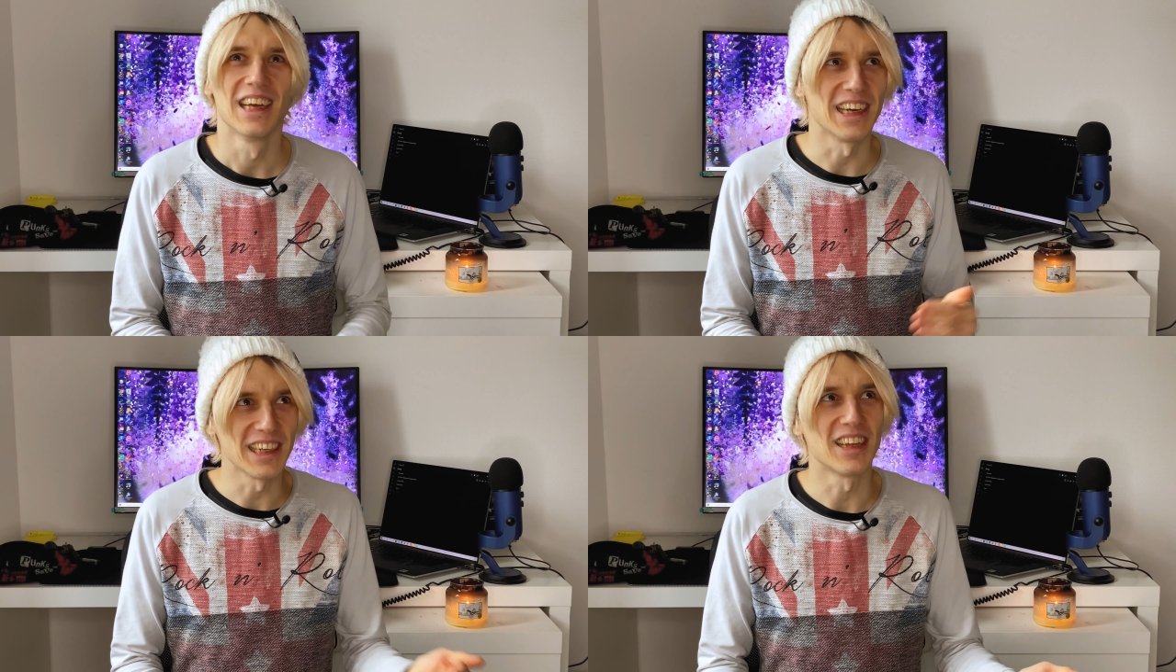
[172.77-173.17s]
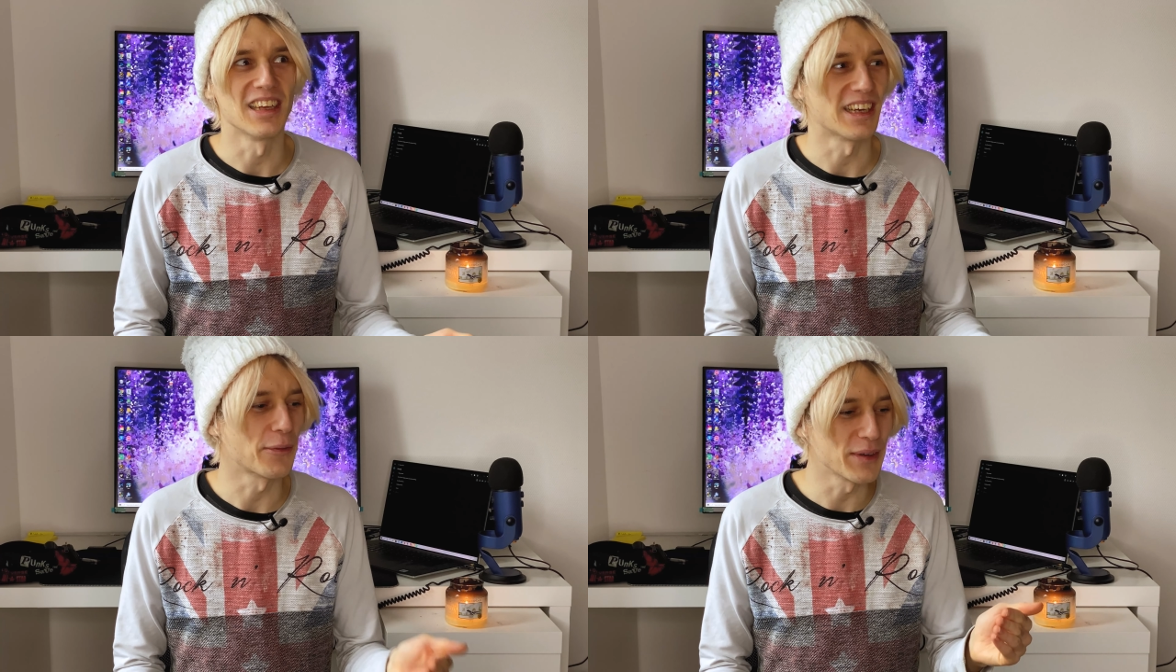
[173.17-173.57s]

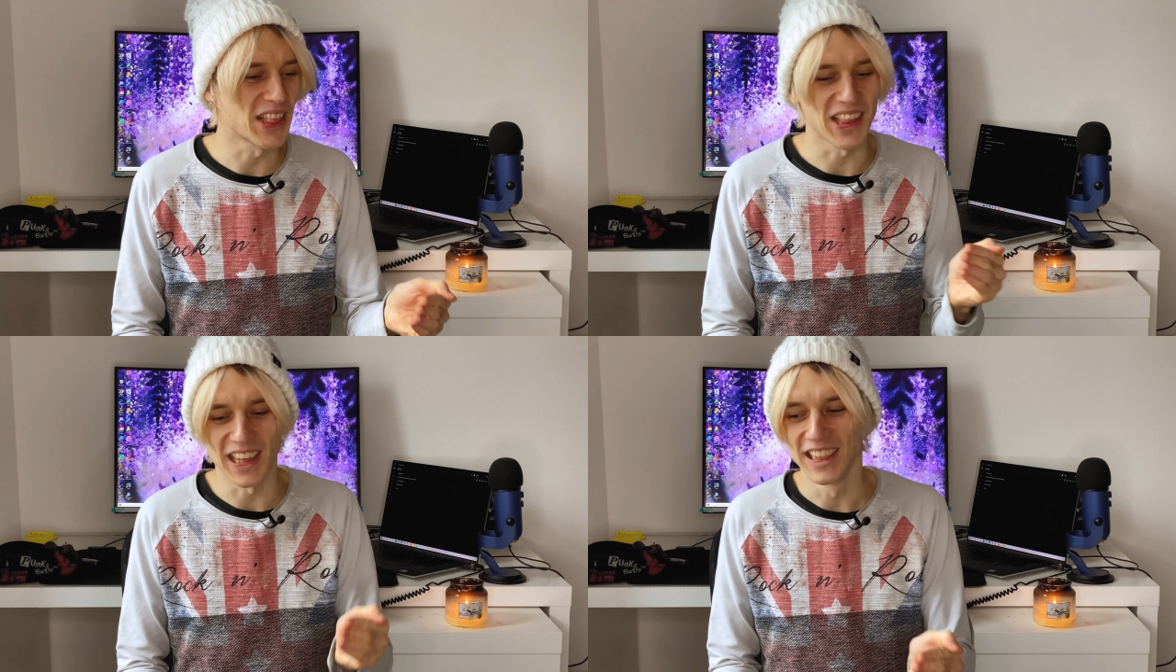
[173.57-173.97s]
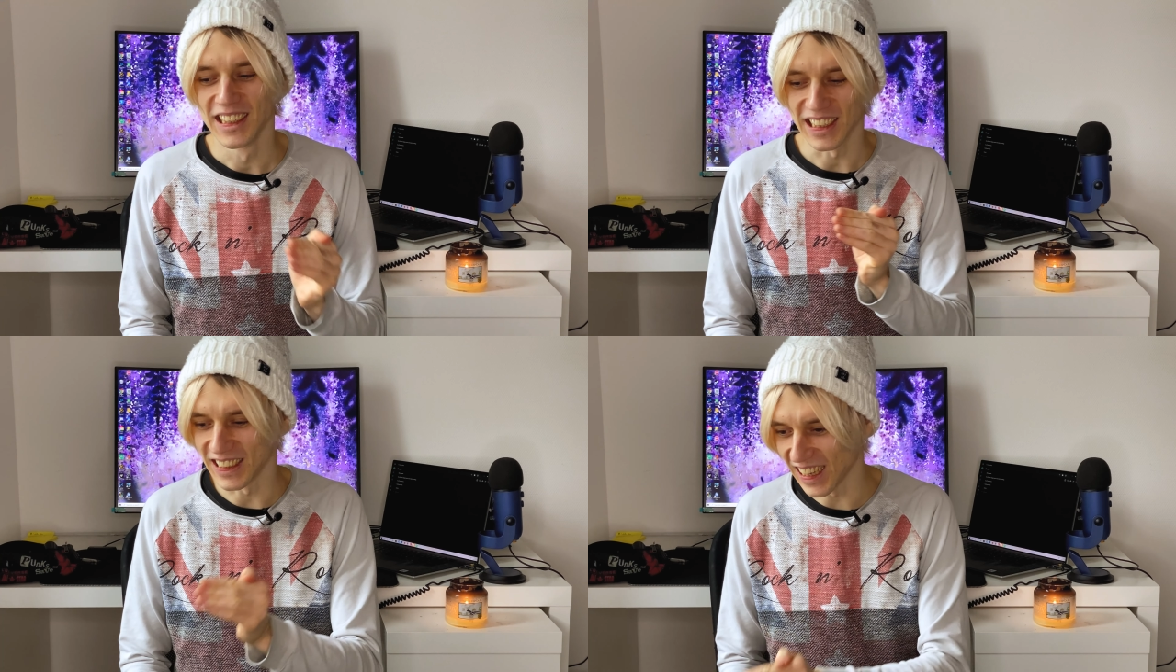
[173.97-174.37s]
editing, I always say
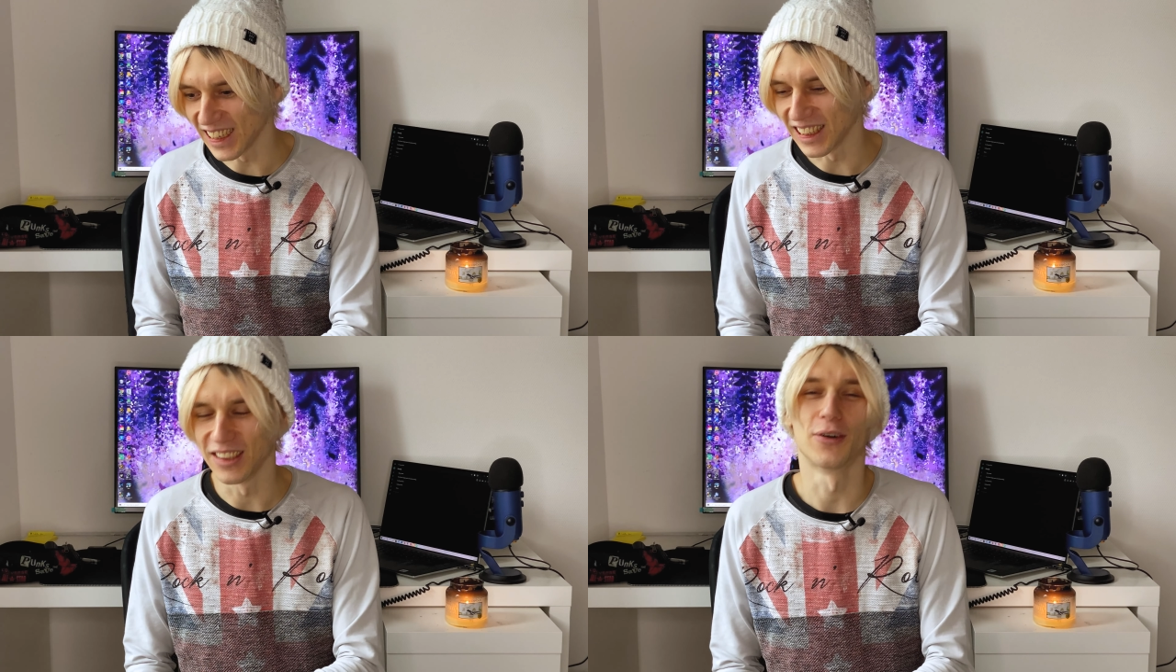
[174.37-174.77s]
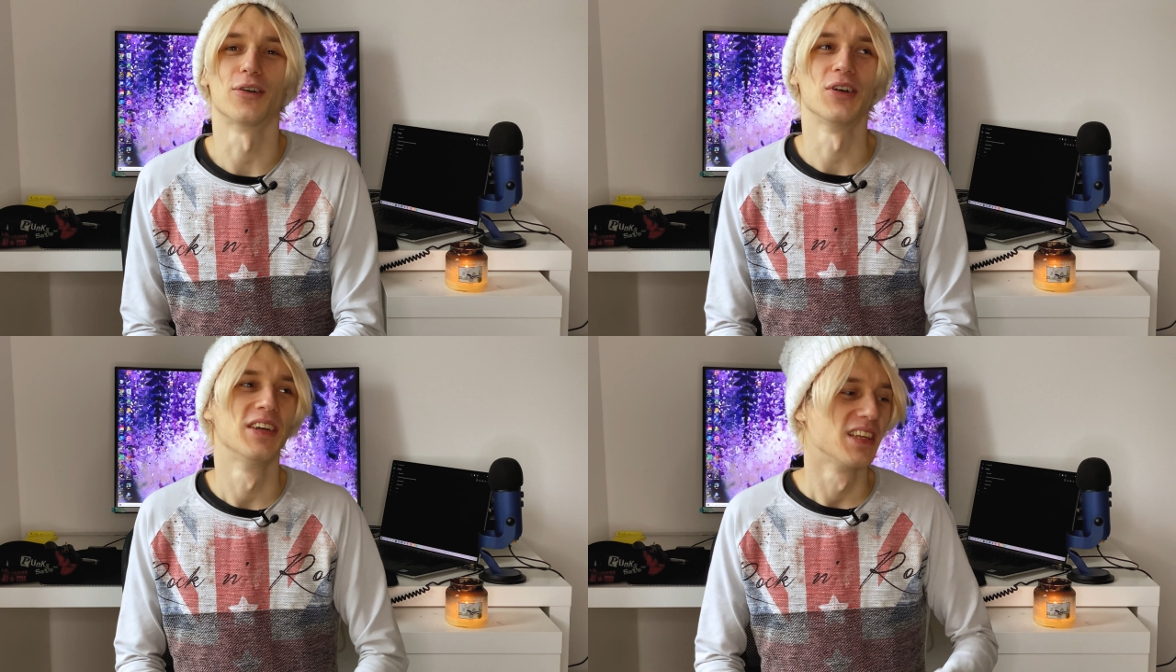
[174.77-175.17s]
editing
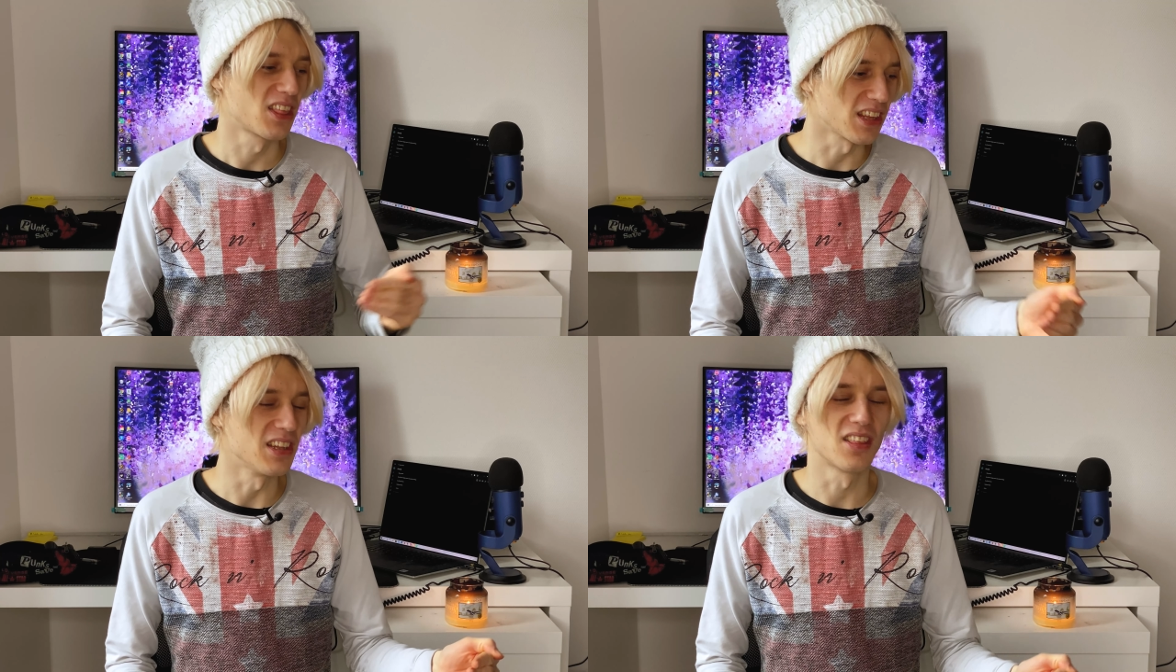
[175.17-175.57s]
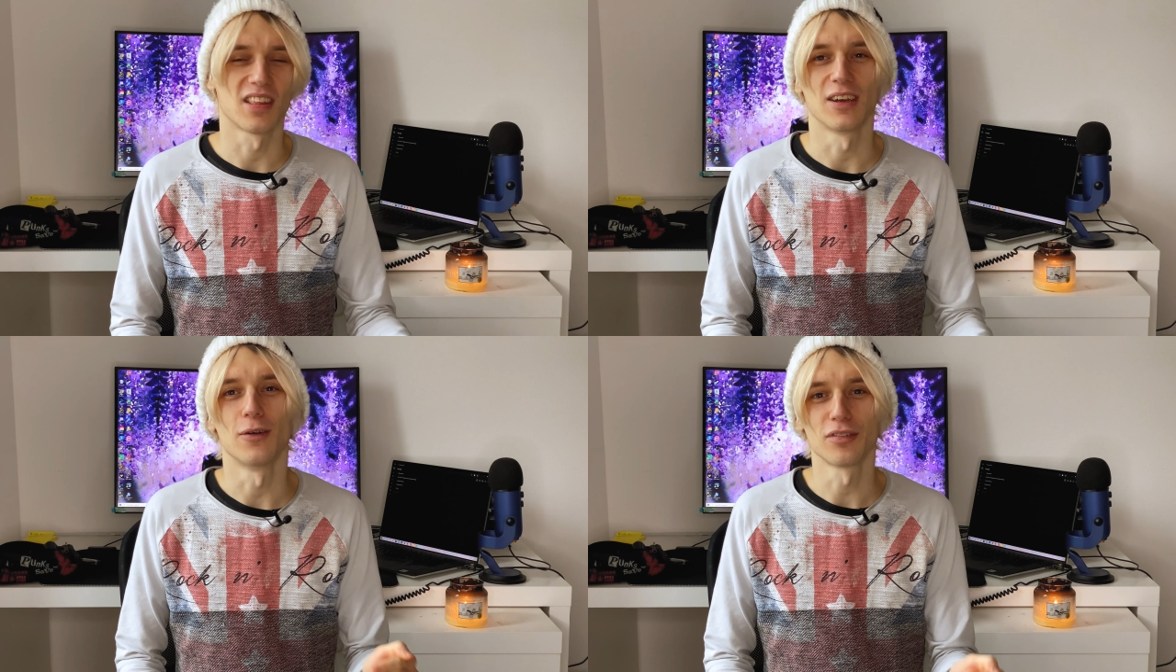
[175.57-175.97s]
or
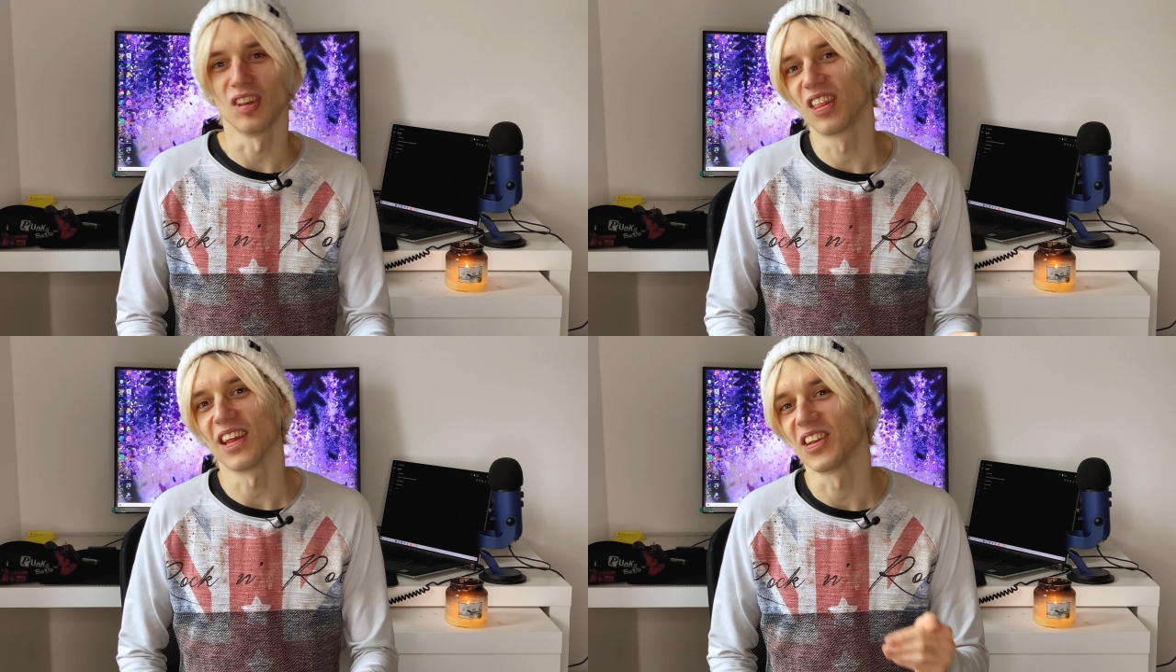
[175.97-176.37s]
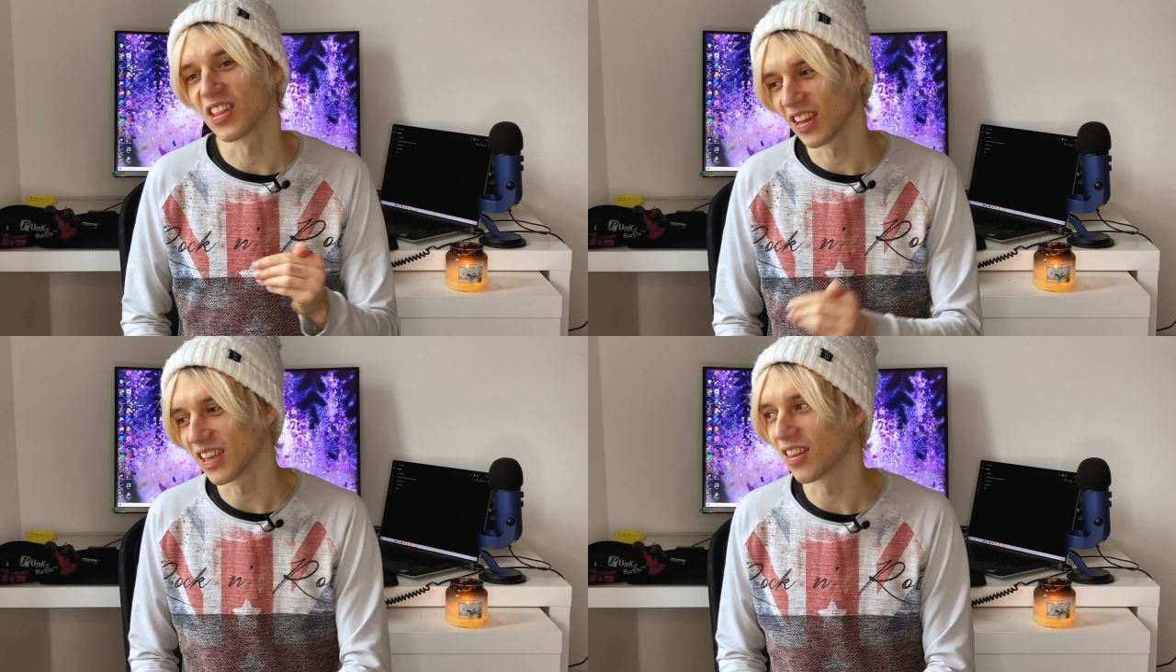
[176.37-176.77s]
since, I often say
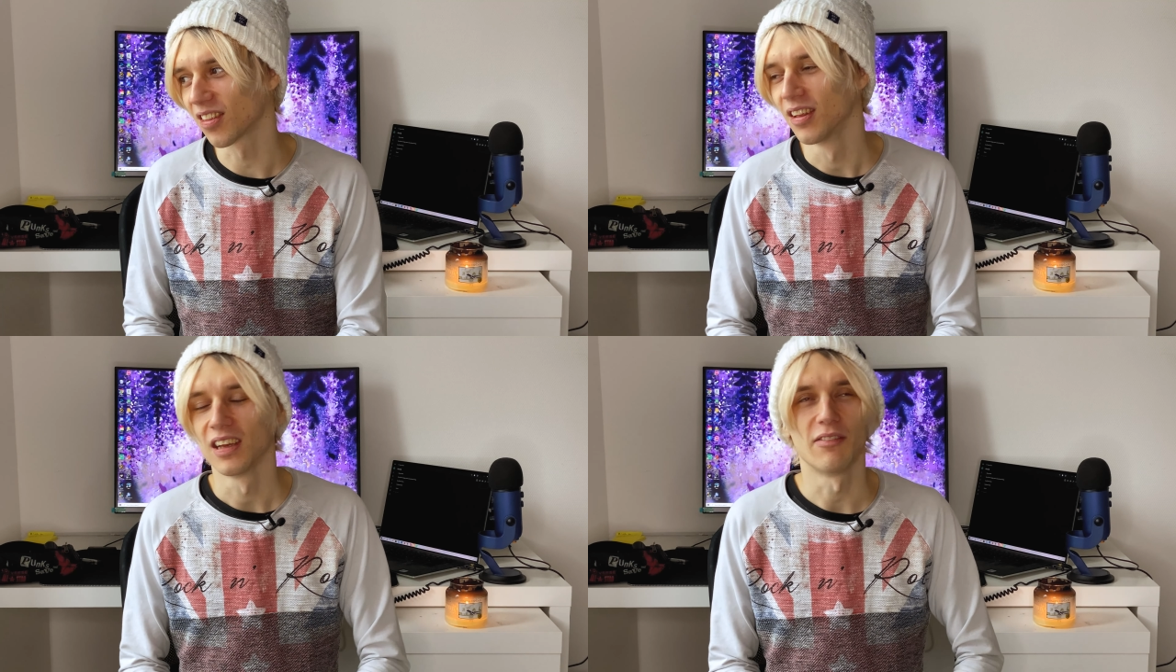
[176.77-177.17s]
science.